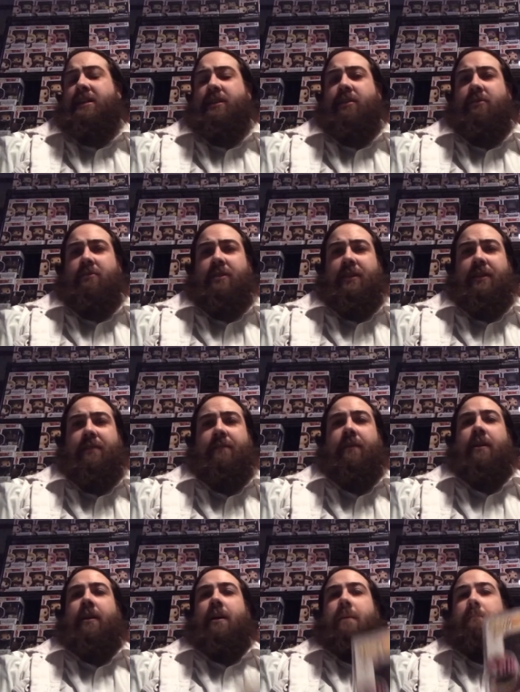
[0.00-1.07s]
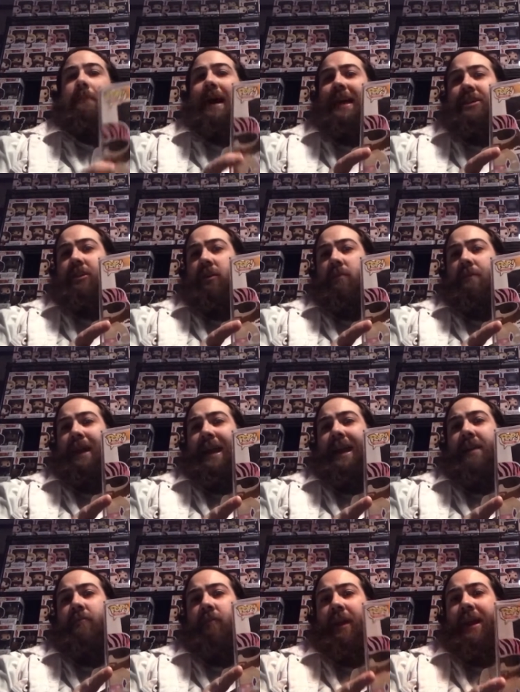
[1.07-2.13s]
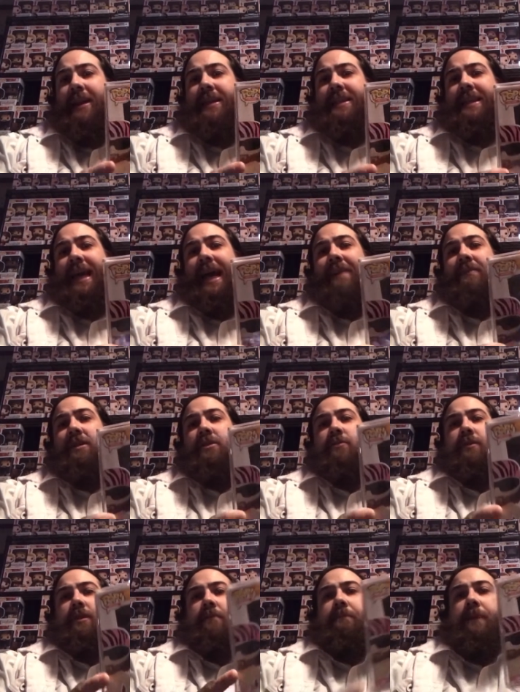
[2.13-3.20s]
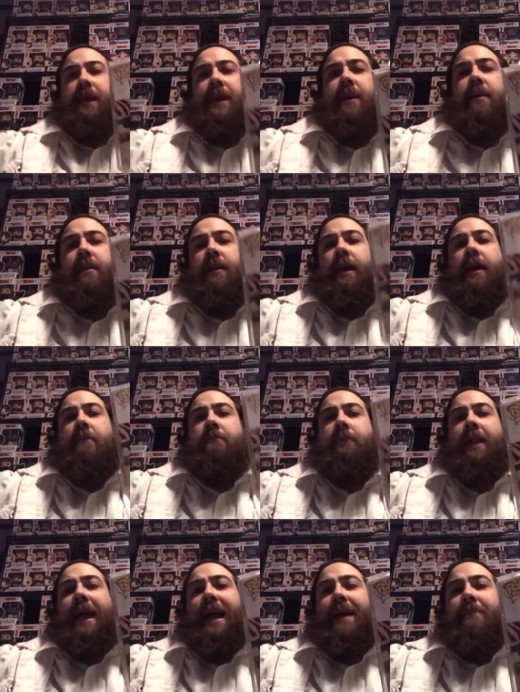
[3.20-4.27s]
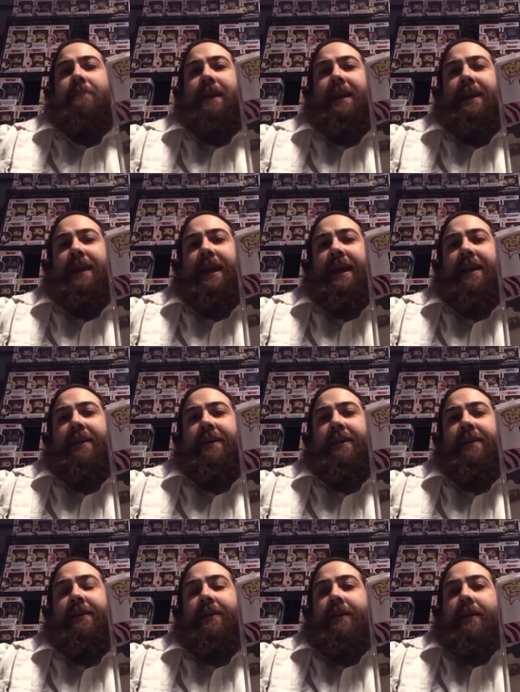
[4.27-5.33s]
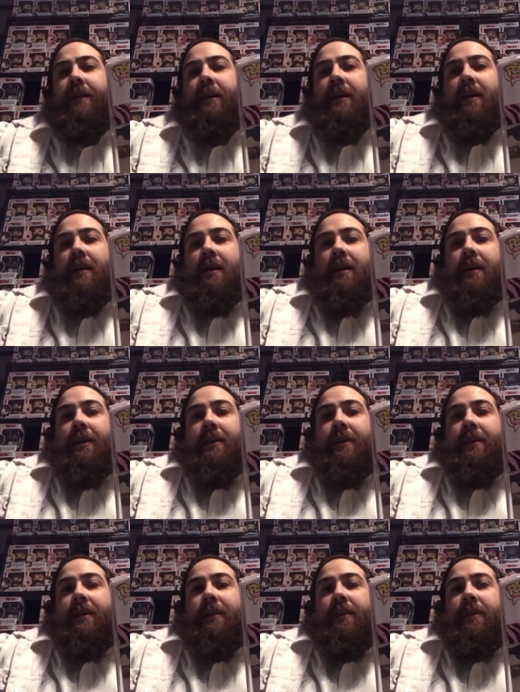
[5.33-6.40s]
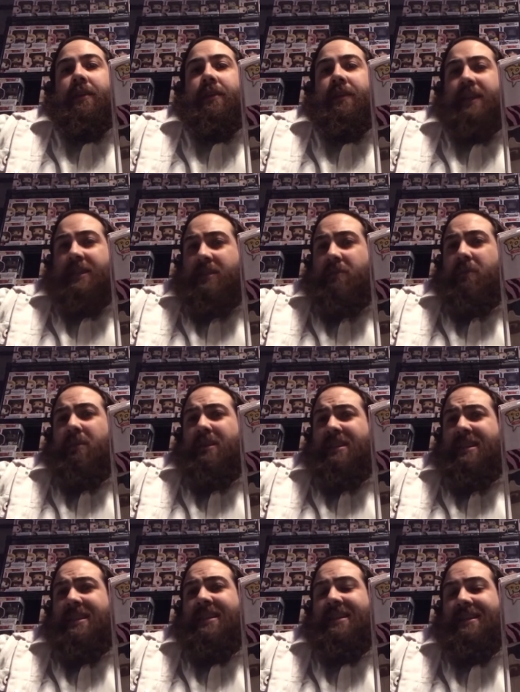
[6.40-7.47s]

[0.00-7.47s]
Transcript: exclusive Macho Man Randy Savage with a pink and black bandana. This one...